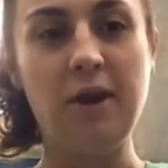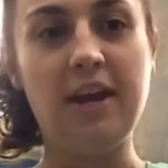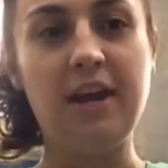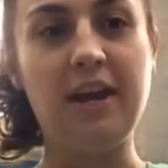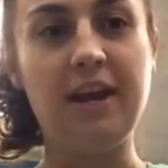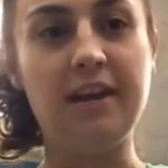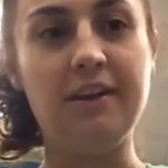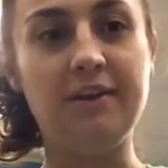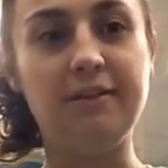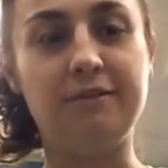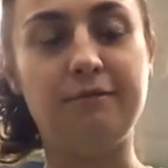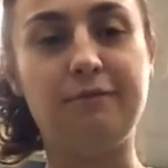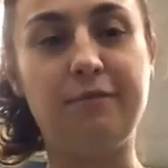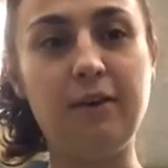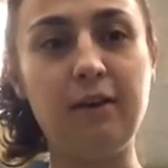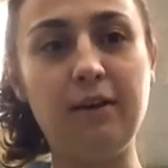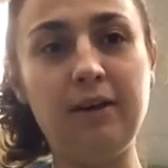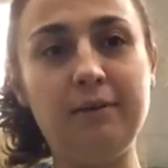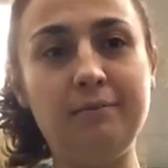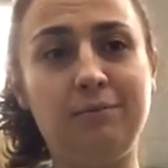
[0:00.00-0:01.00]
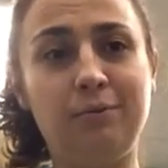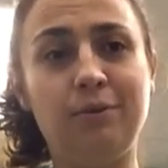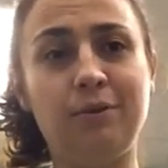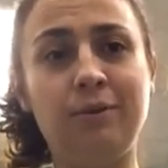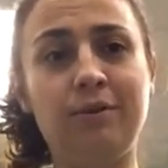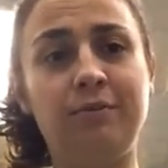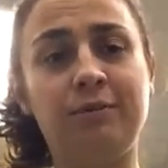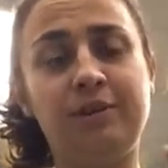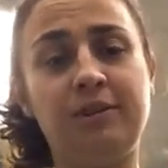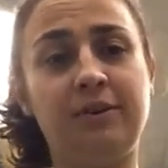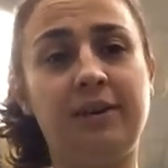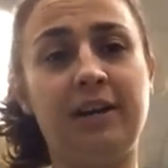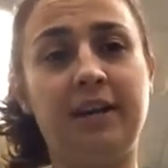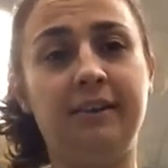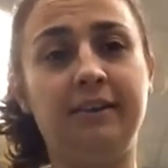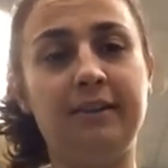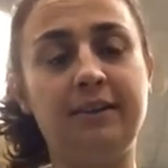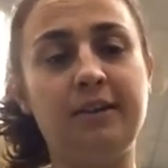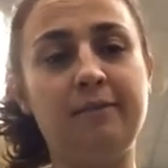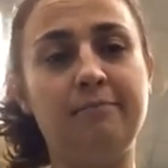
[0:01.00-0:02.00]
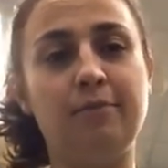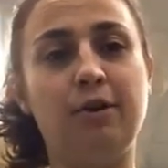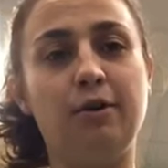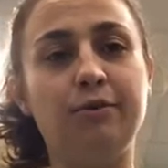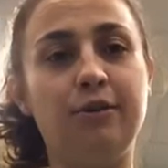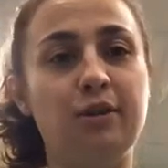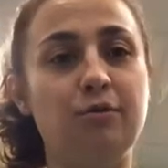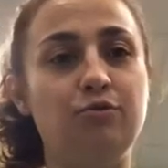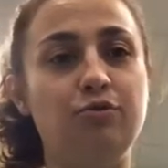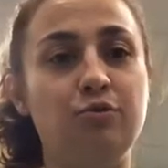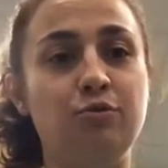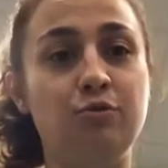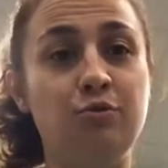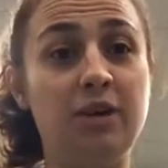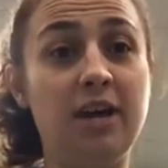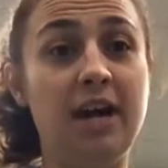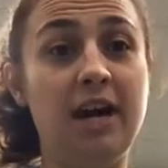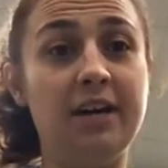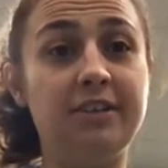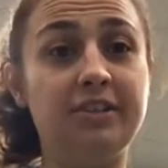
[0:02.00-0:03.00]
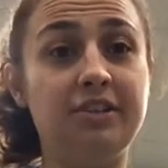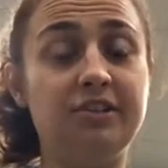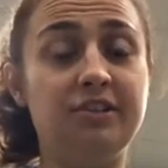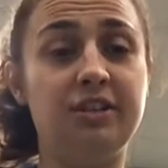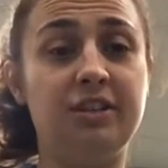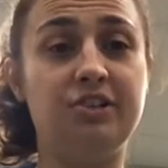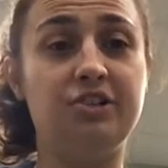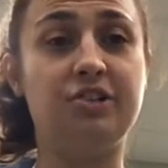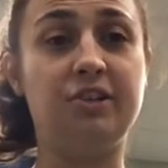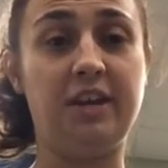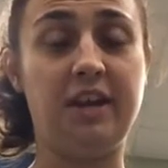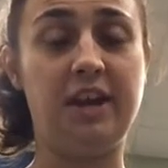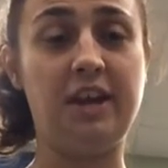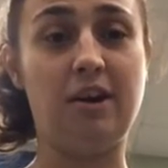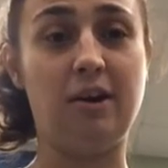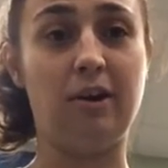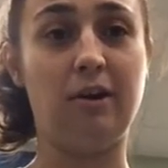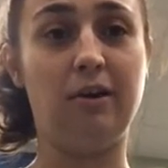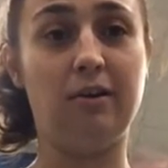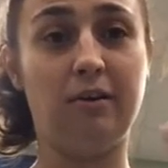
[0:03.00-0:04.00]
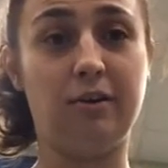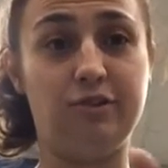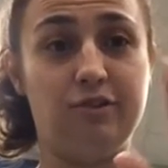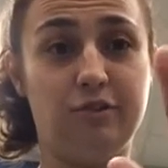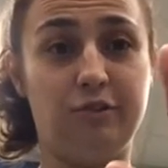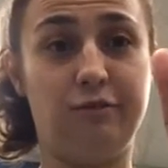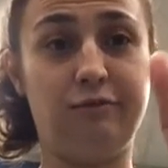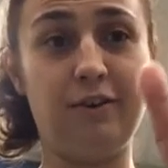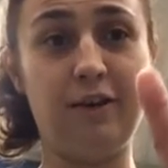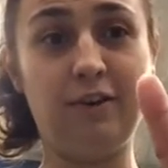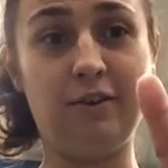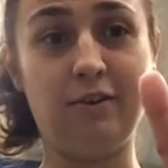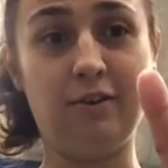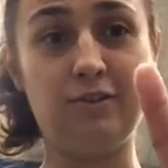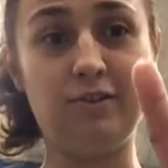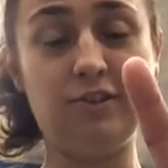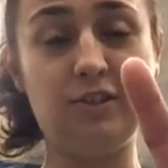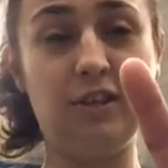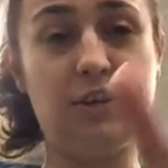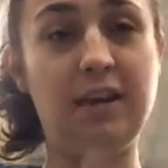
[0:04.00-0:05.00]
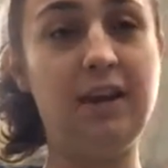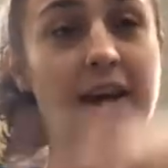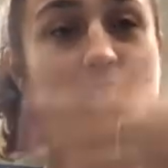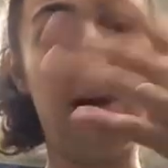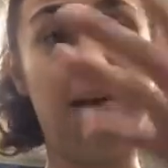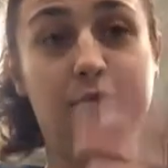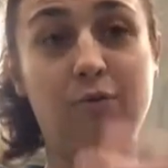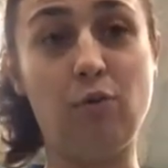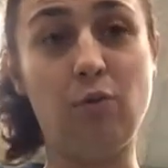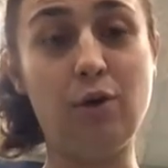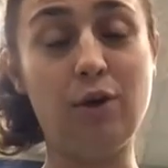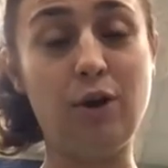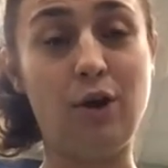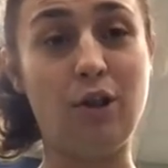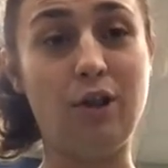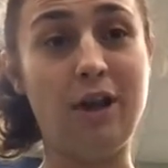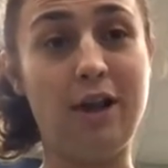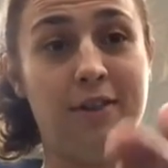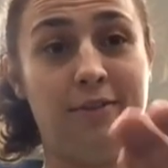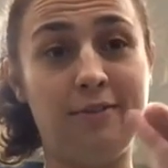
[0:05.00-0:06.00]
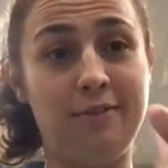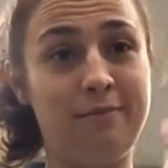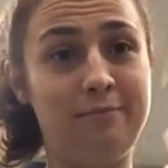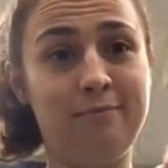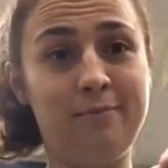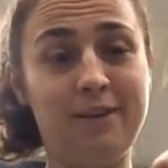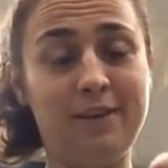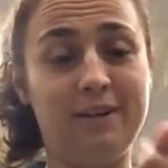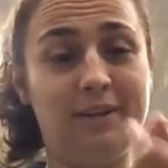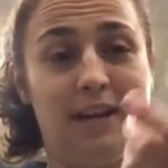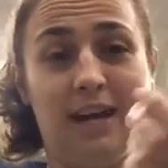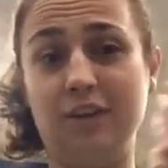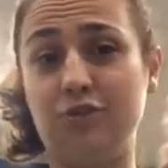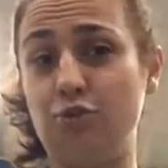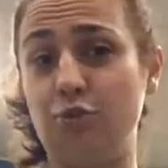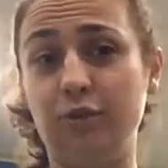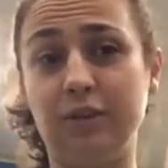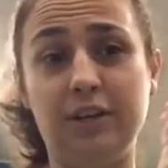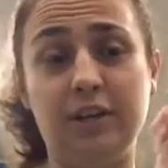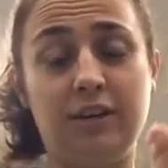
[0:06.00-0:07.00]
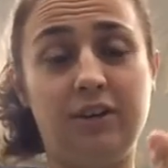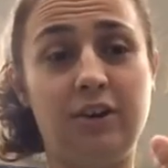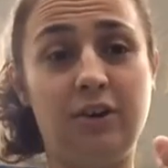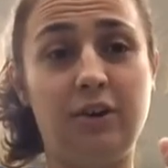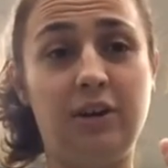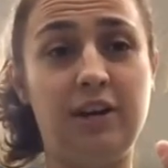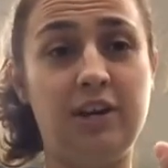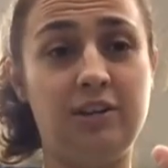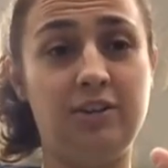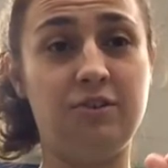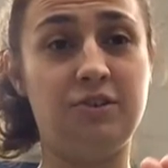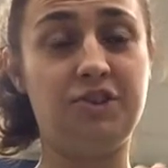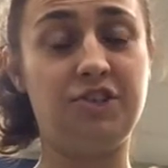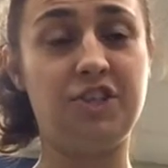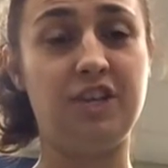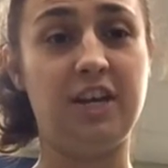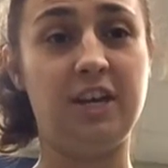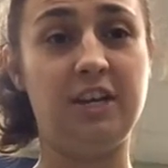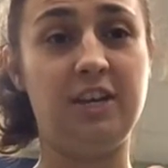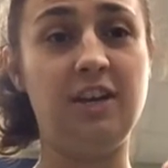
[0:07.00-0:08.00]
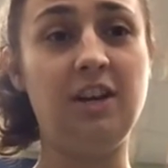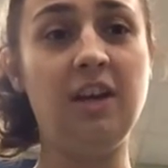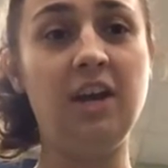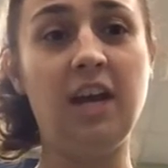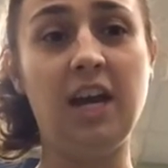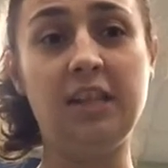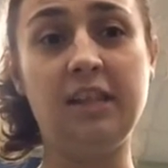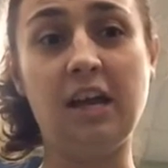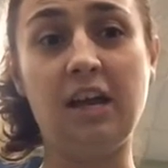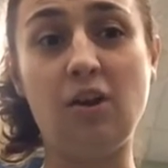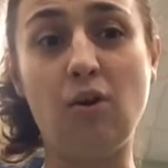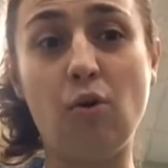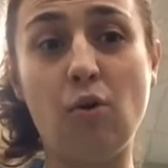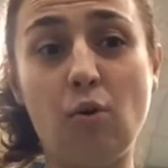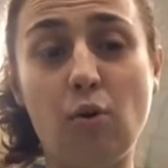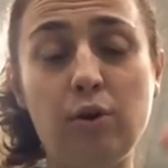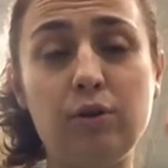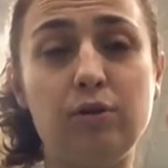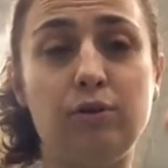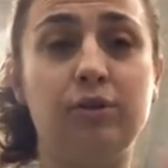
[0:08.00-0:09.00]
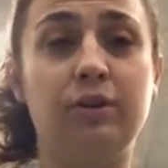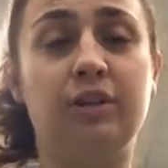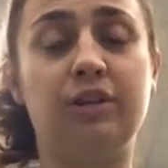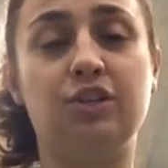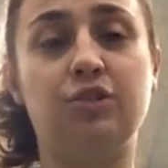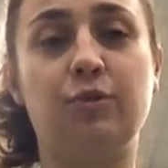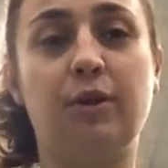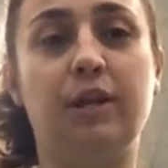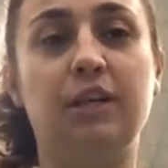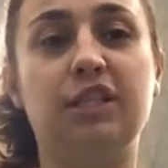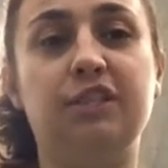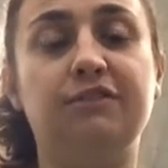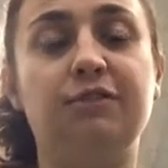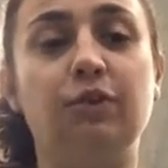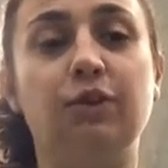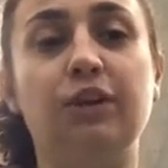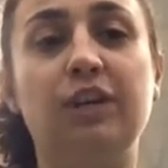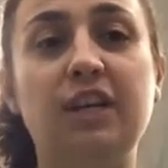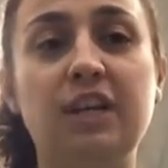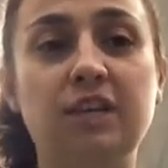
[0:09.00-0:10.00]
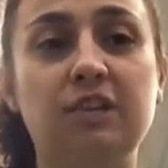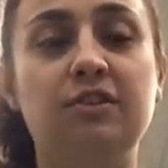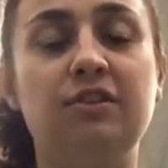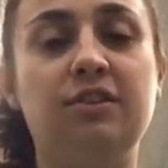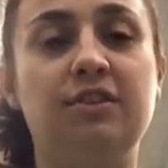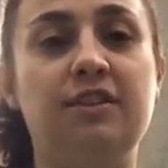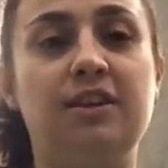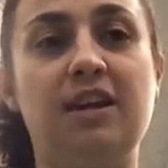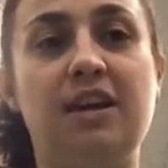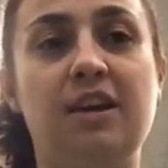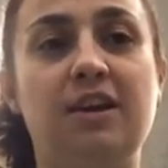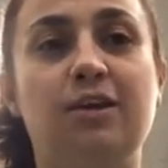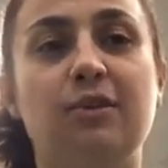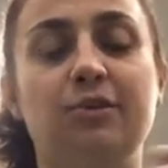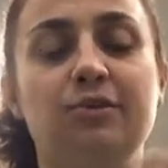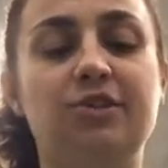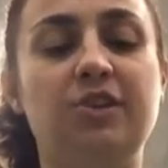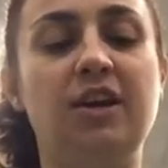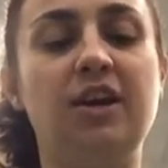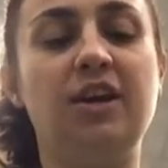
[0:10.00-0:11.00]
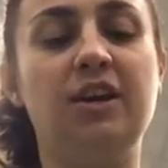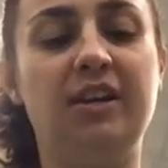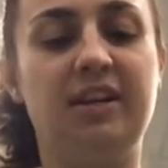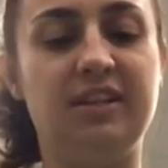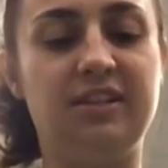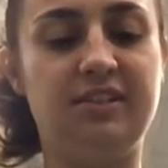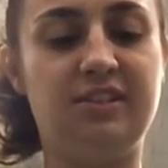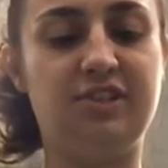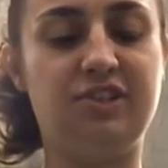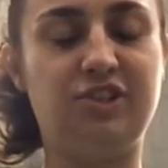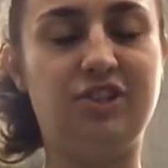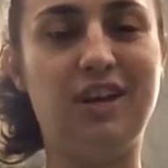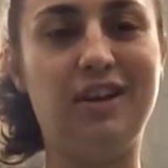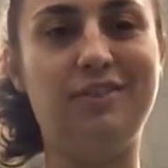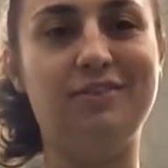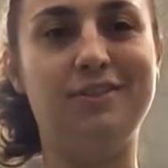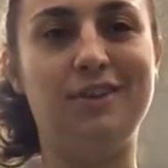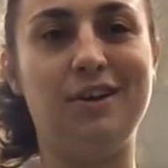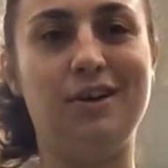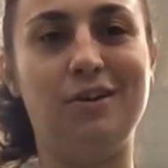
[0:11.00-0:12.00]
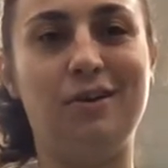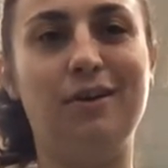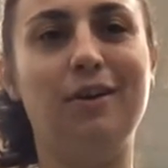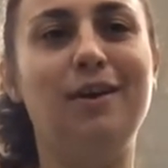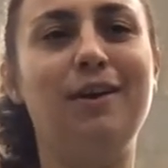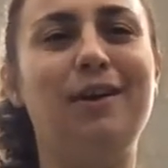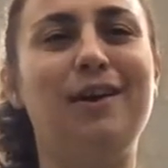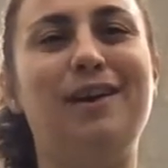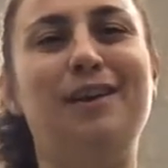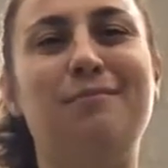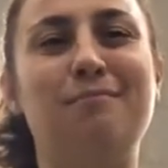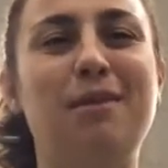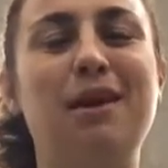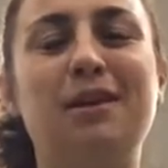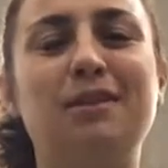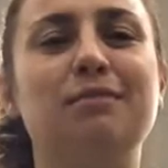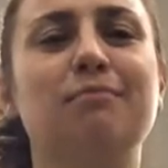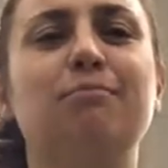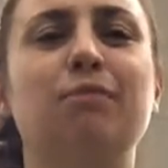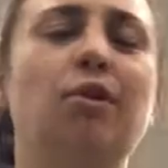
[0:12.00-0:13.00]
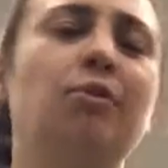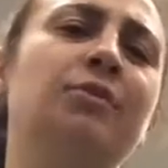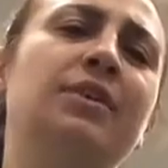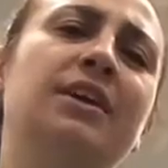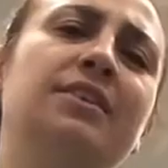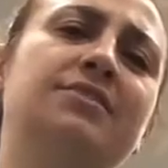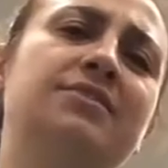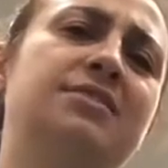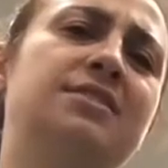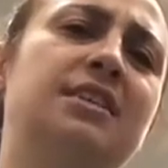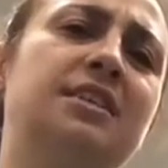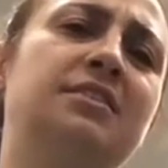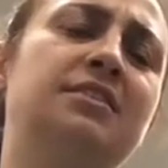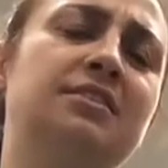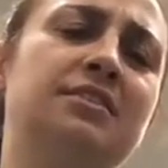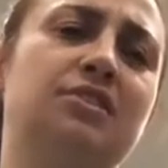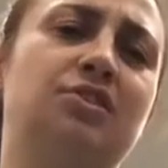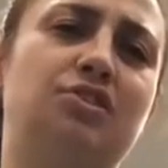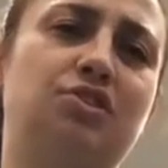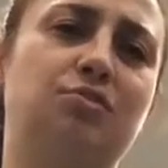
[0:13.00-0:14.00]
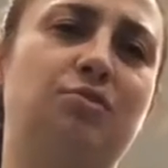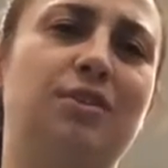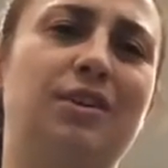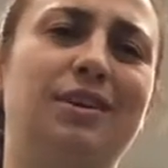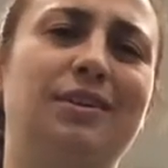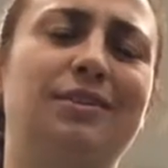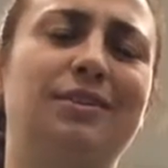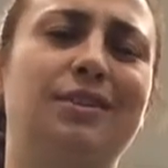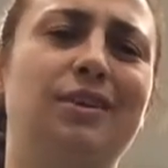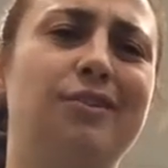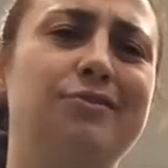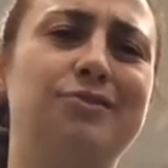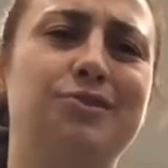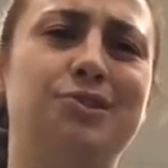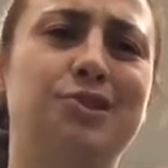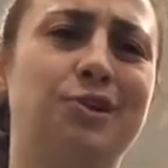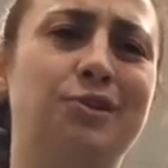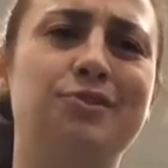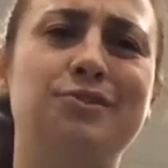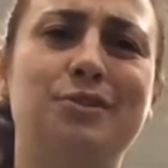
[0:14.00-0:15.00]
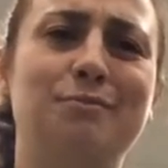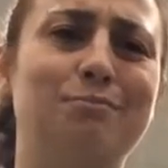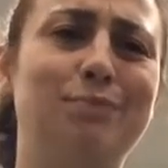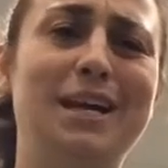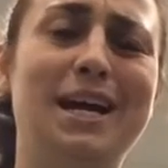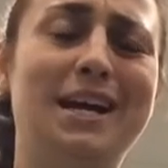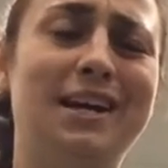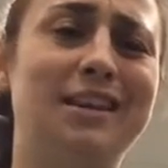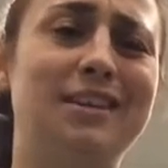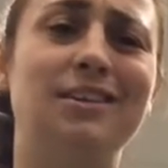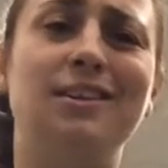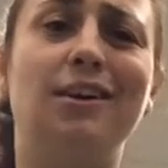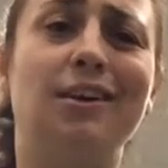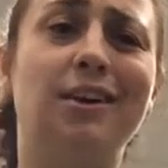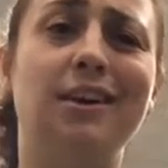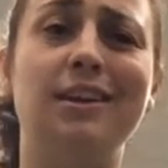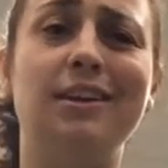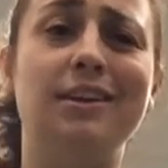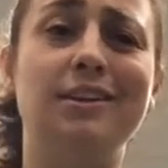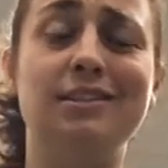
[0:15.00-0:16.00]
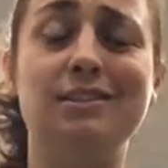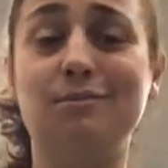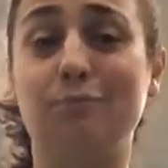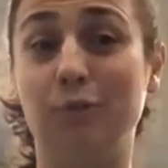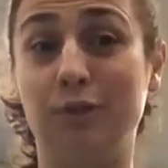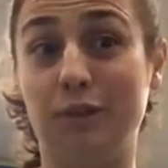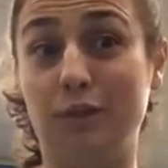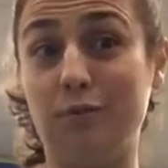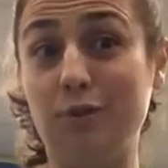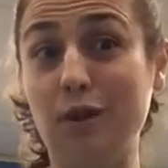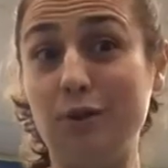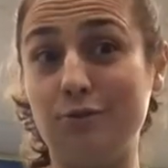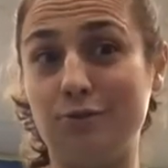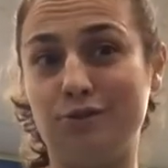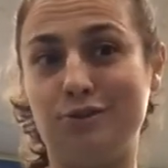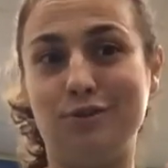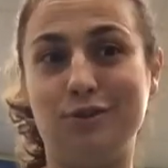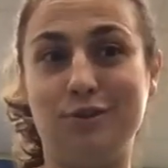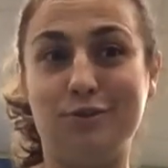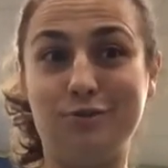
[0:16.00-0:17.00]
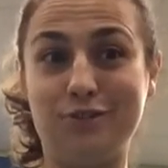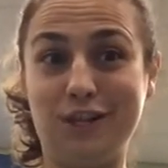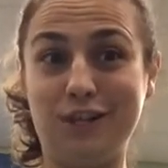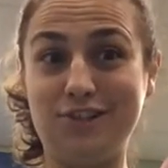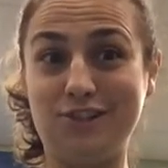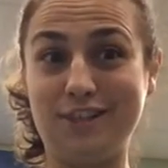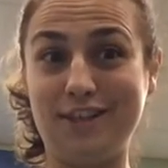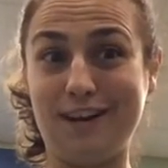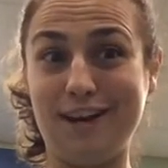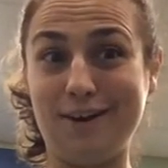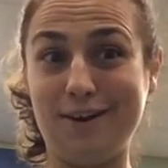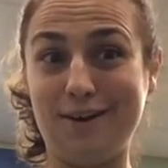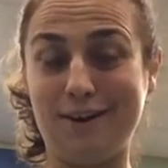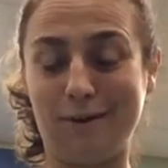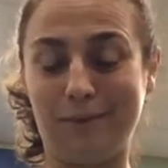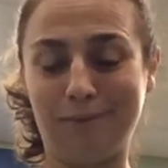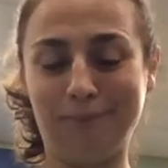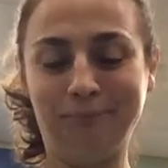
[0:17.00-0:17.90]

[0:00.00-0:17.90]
And it's very important when you're handling the bow that you do not touch the hair, because your fingers have oil on them naturally occurring in your skin, and that oil can transfer into the hairs, get stuck there, and make the bow not stick to the string. It also turns it black and yucky, and it's really gross, so don't touch the hair.